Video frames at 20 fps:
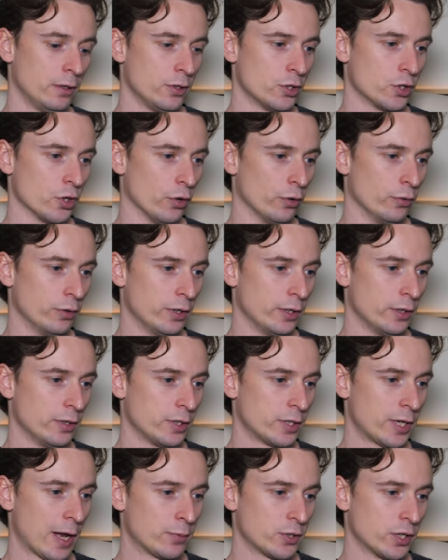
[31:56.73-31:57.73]
So
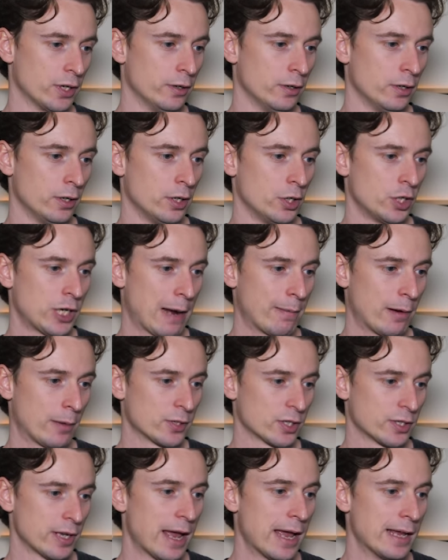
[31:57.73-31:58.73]
steps in, jab
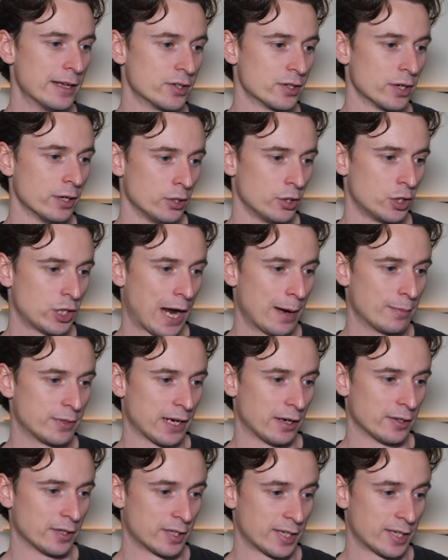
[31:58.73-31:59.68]
upstairs, jab down,